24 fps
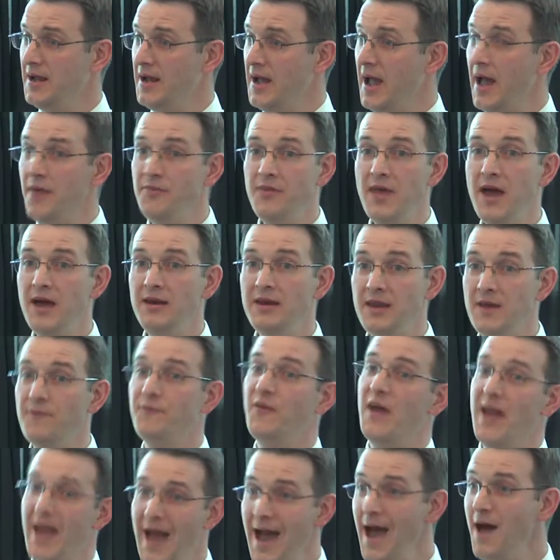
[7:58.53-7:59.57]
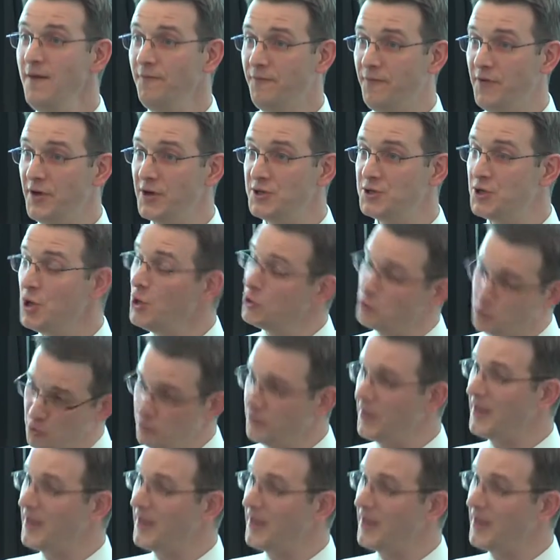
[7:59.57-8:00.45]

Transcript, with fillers: And then if they have fish, do